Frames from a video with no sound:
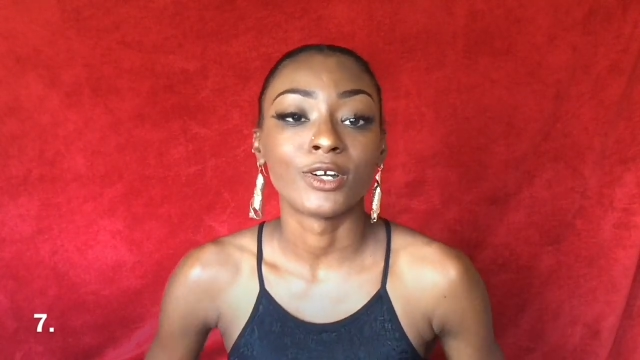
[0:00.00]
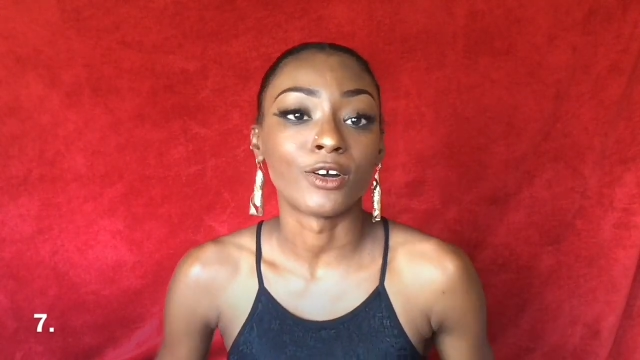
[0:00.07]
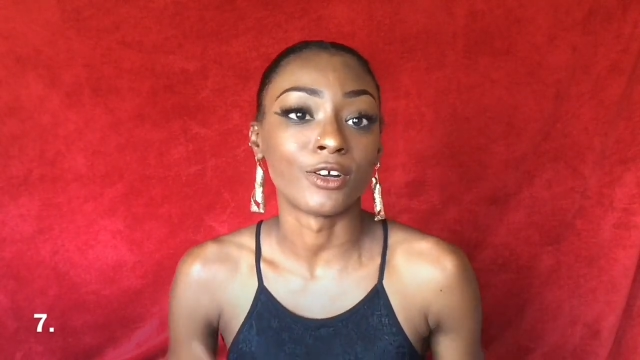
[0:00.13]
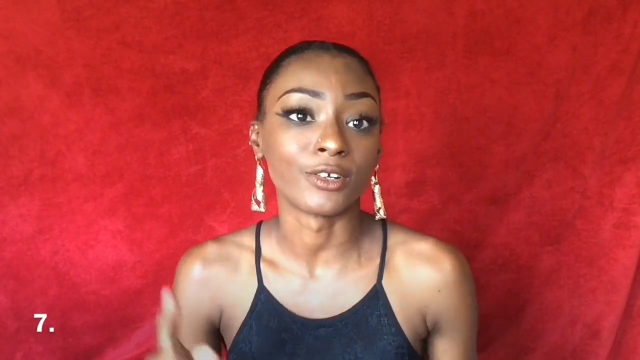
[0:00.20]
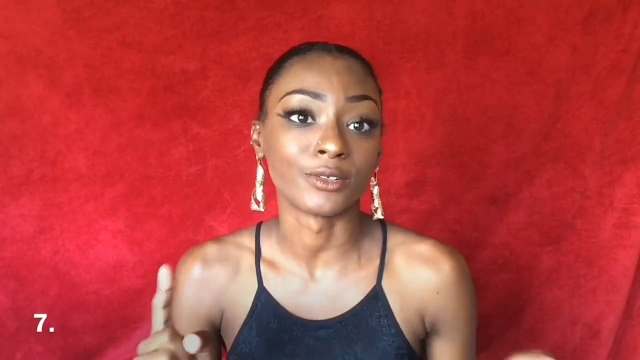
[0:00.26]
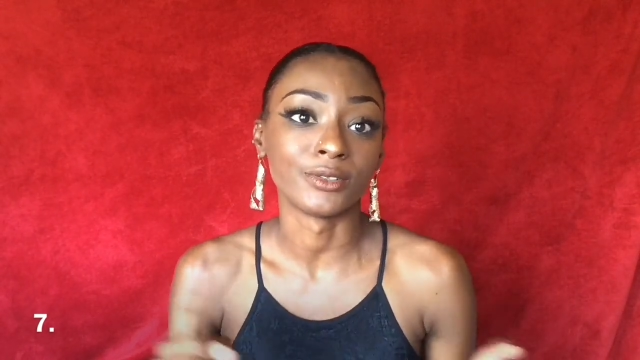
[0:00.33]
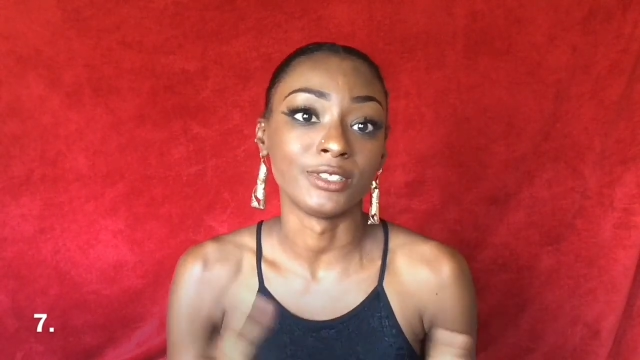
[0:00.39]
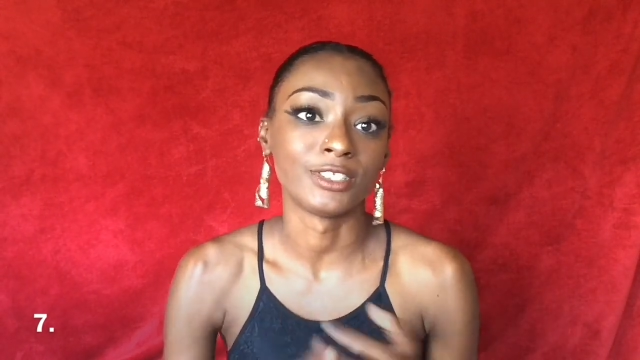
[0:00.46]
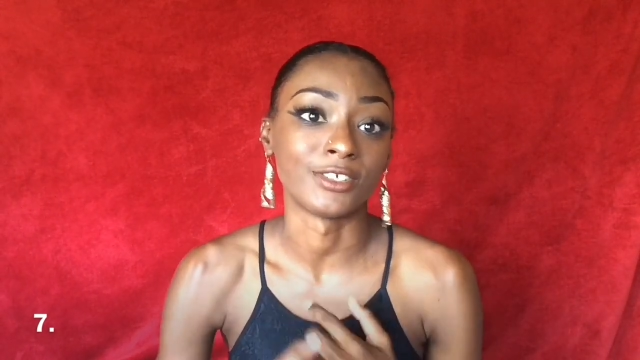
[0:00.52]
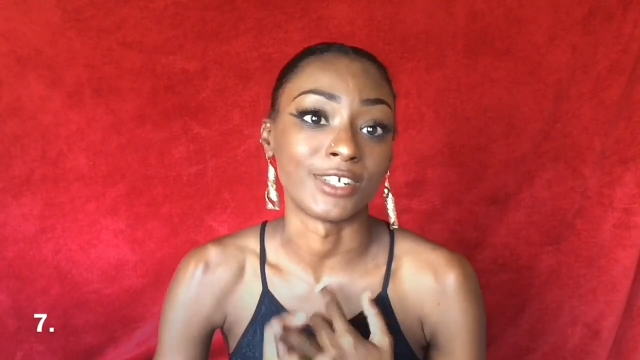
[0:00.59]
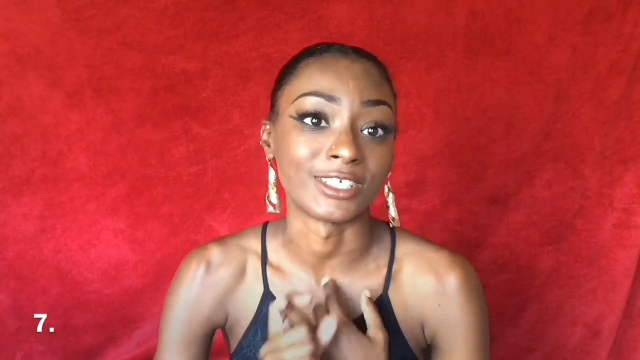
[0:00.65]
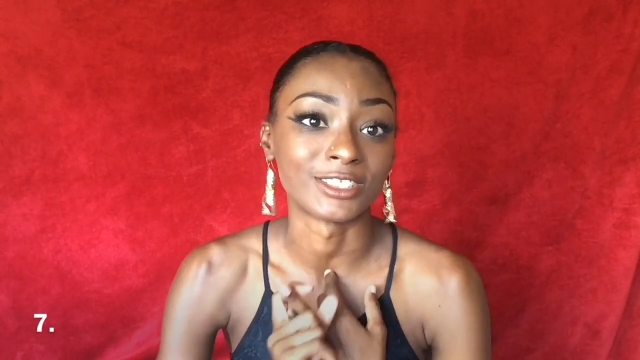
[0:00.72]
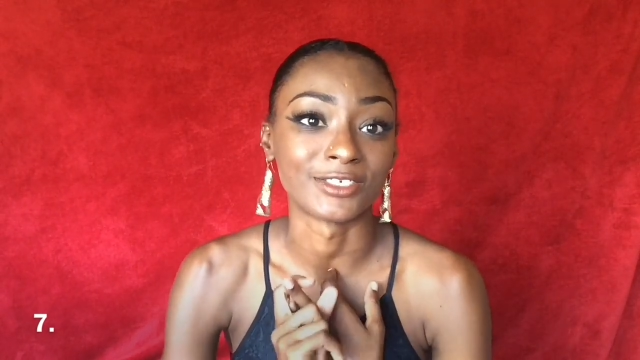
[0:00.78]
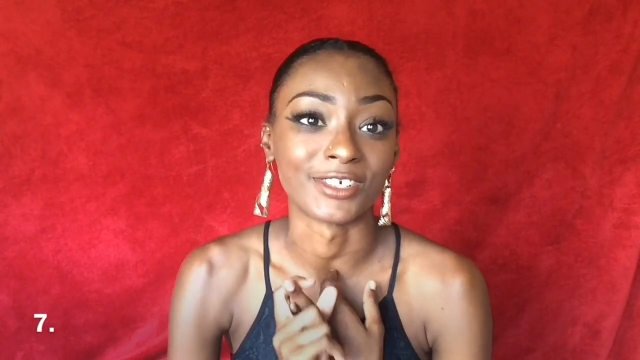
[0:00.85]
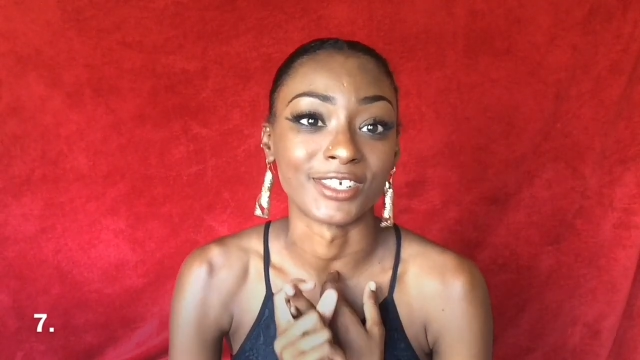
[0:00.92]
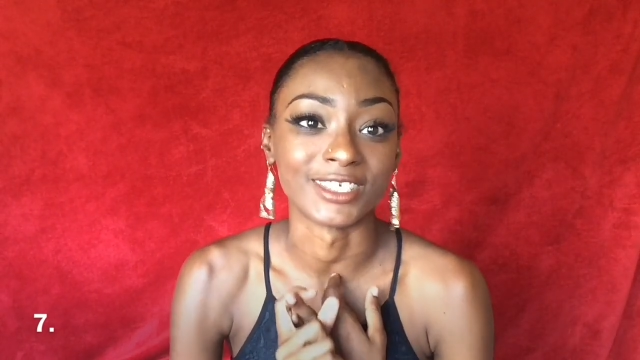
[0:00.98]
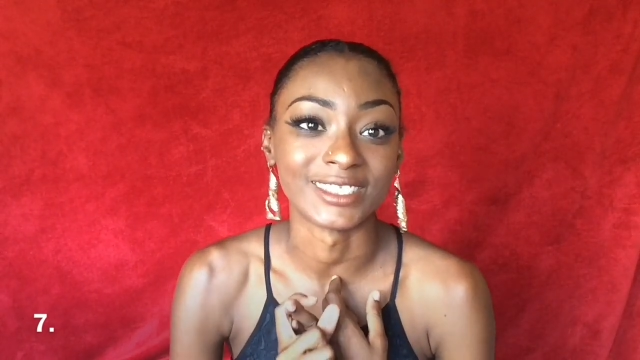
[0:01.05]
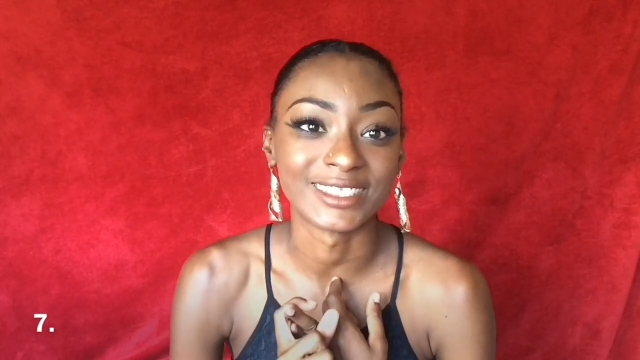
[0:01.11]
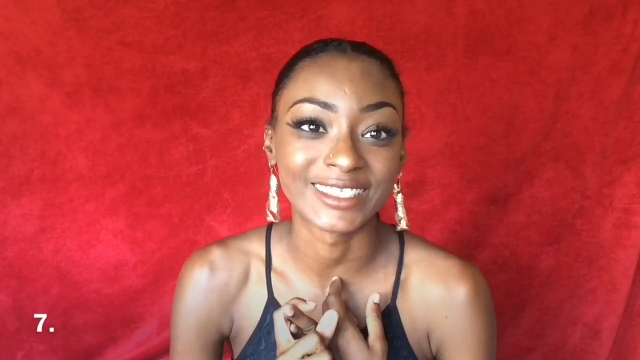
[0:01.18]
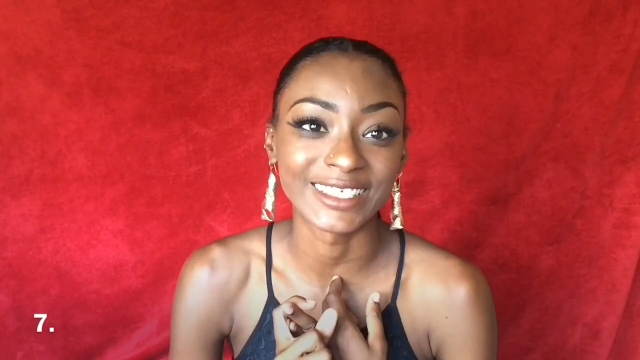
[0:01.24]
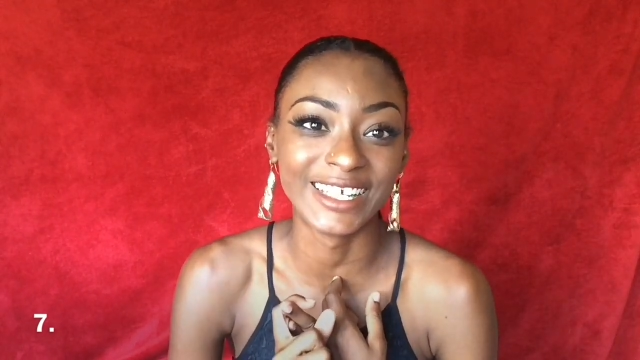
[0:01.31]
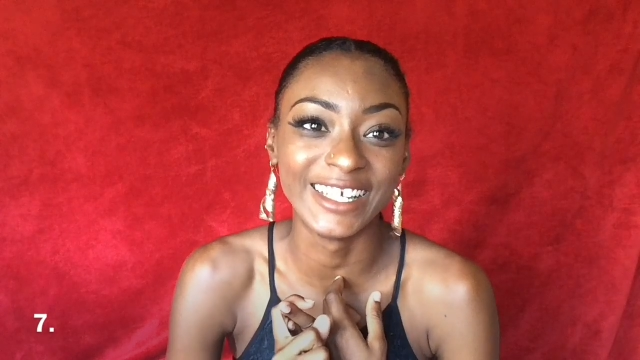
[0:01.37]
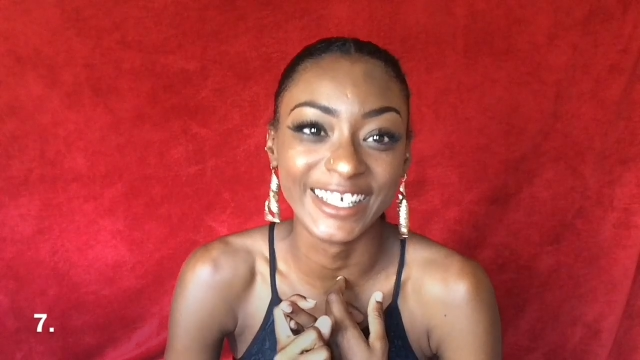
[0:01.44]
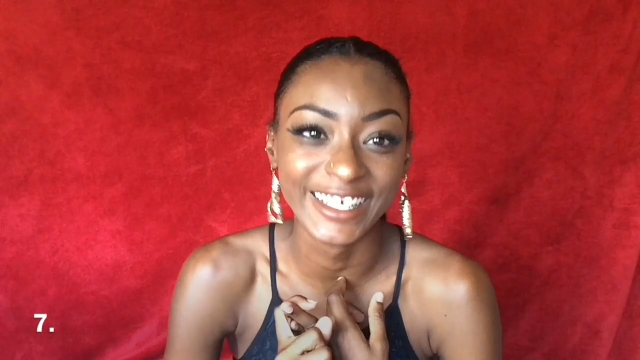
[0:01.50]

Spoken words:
or going to restaurants.